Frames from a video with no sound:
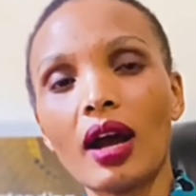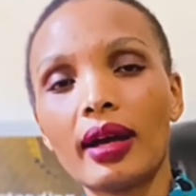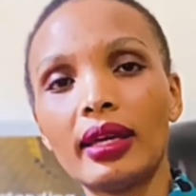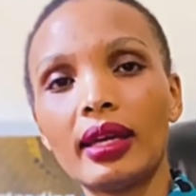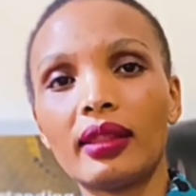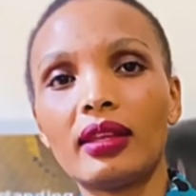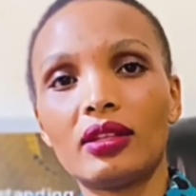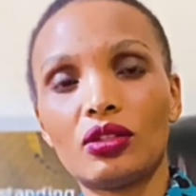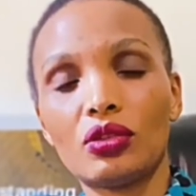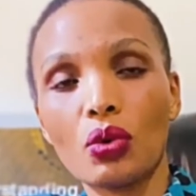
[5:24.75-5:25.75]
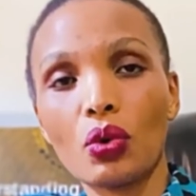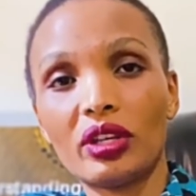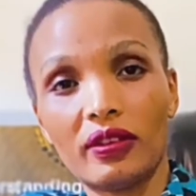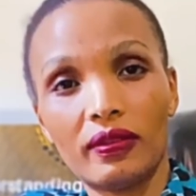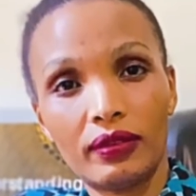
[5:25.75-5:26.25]
here there is no
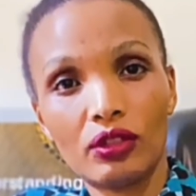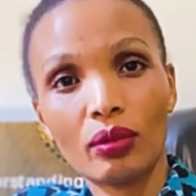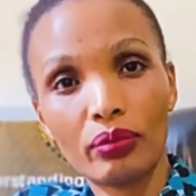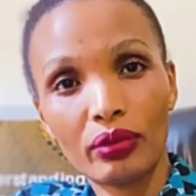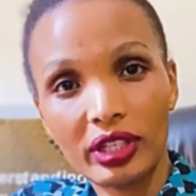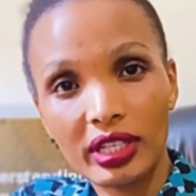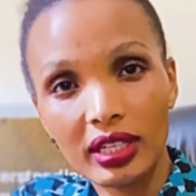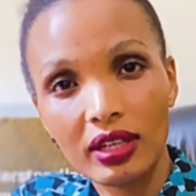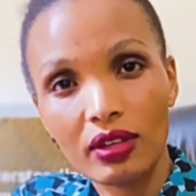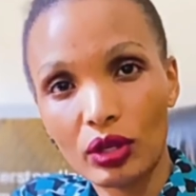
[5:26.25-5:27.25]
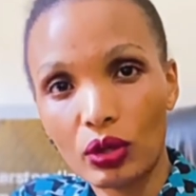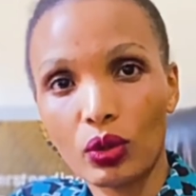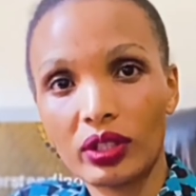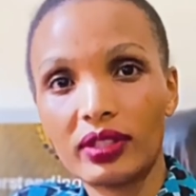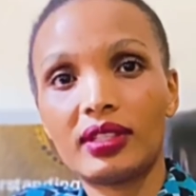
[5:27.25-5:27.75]
individual breeding
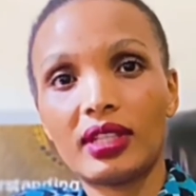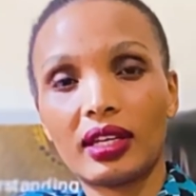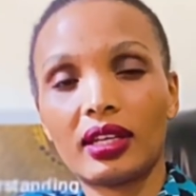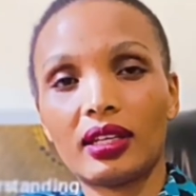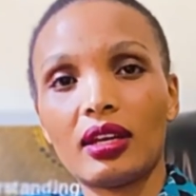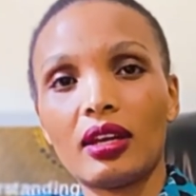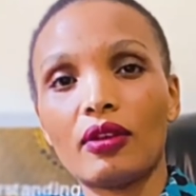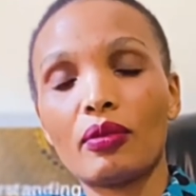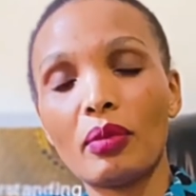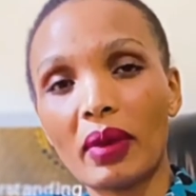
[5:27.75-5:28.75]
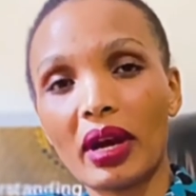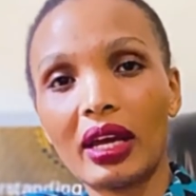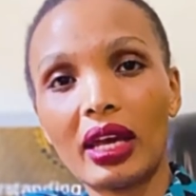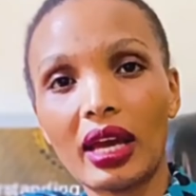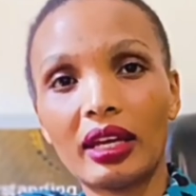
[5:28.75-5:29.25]
records taken. Remember,
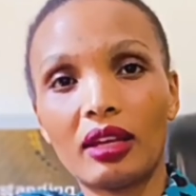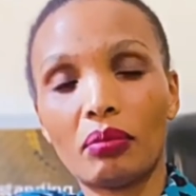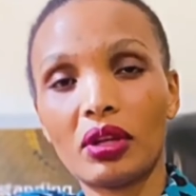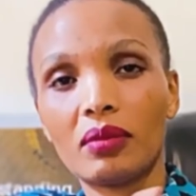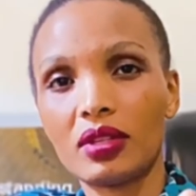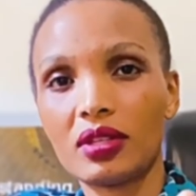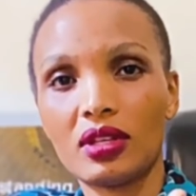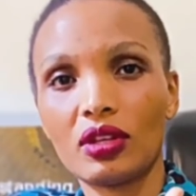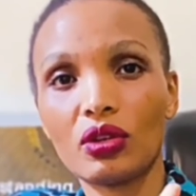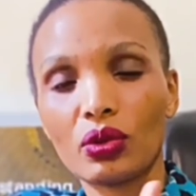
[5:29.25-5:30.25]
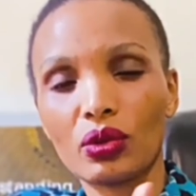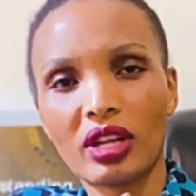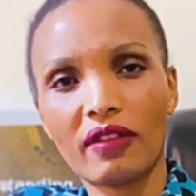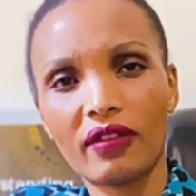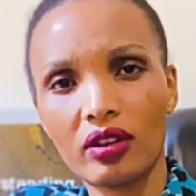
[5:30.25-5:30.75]
here in pen mating, you're not
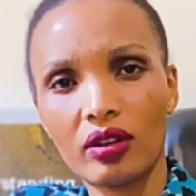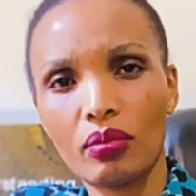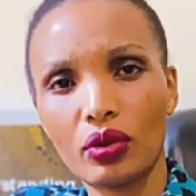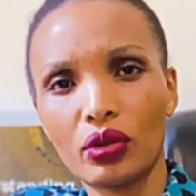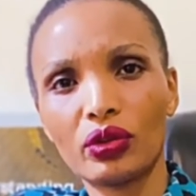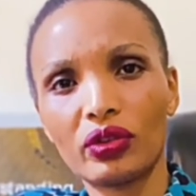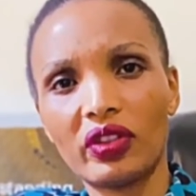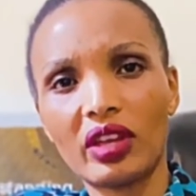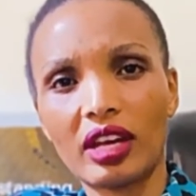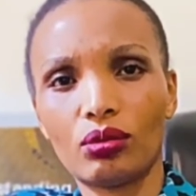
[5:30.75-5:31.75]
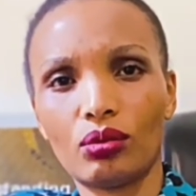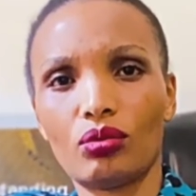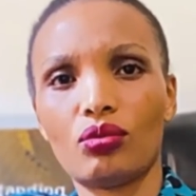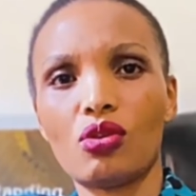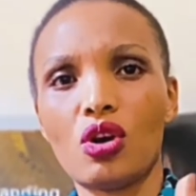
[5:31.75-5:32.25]
available, you're not there
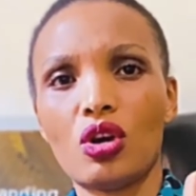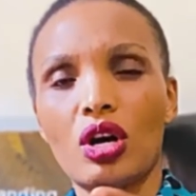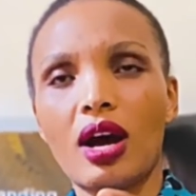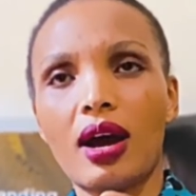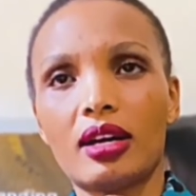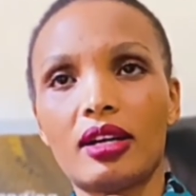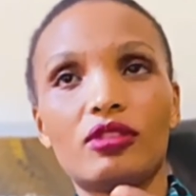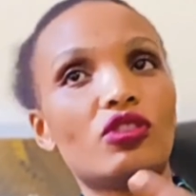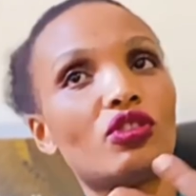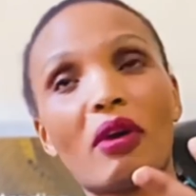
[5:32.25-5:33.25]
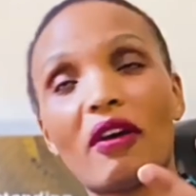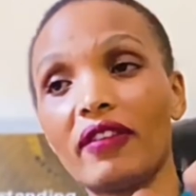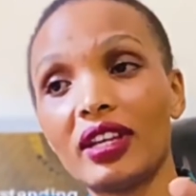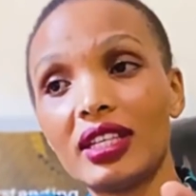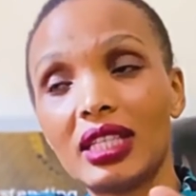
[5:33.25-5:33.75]
to
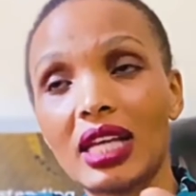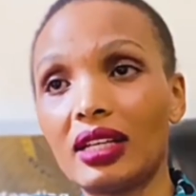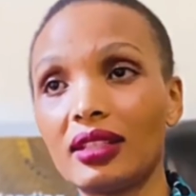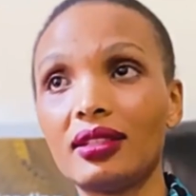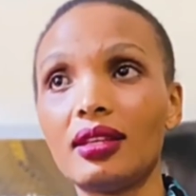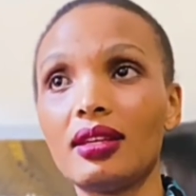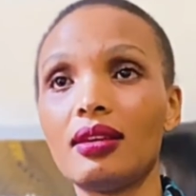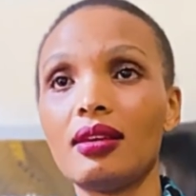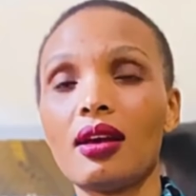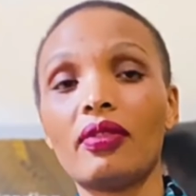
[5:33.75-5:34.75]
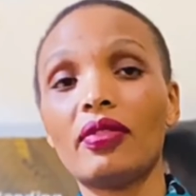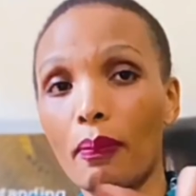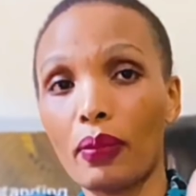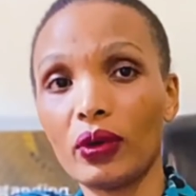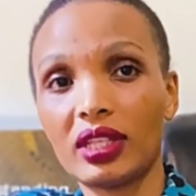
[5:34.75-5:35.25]
supervise and see the
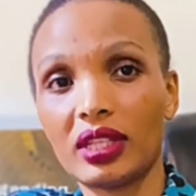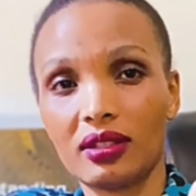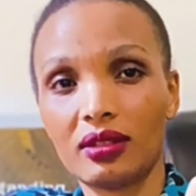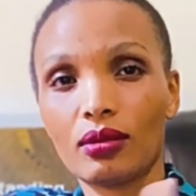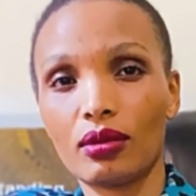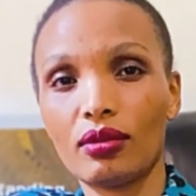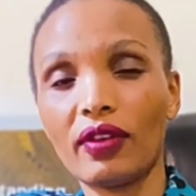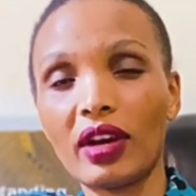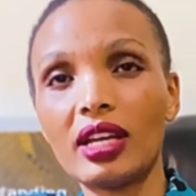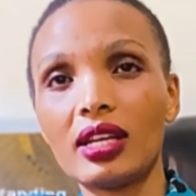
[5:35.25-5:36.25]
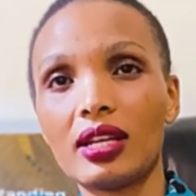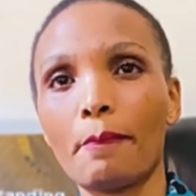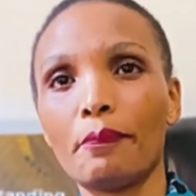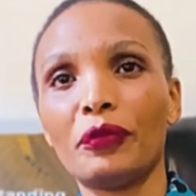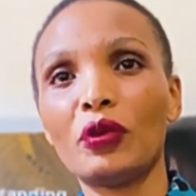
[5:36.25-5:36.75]
process. So you find
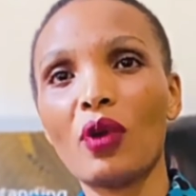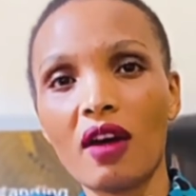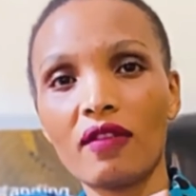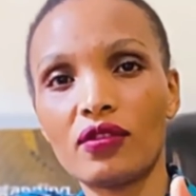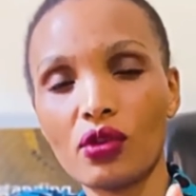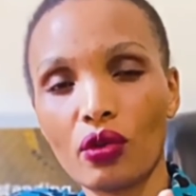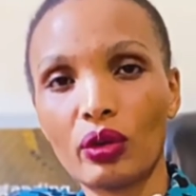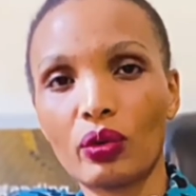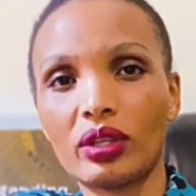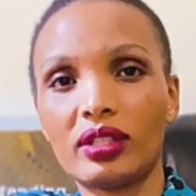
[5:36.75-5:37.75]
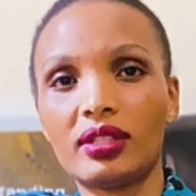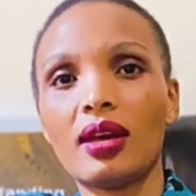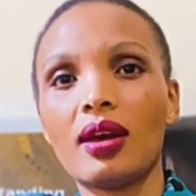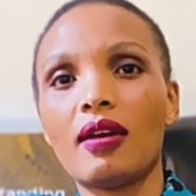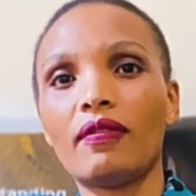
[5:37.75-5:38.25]
you have no records
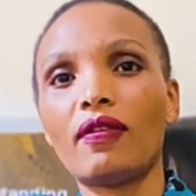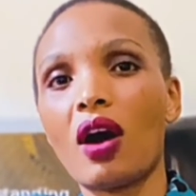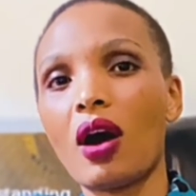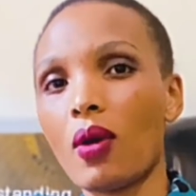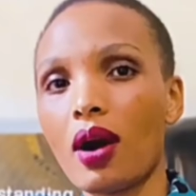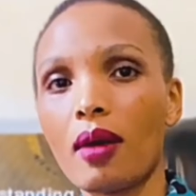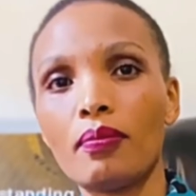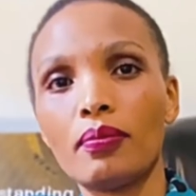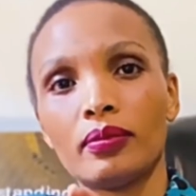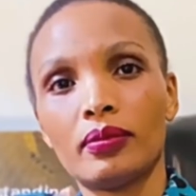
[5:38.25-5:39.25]
for our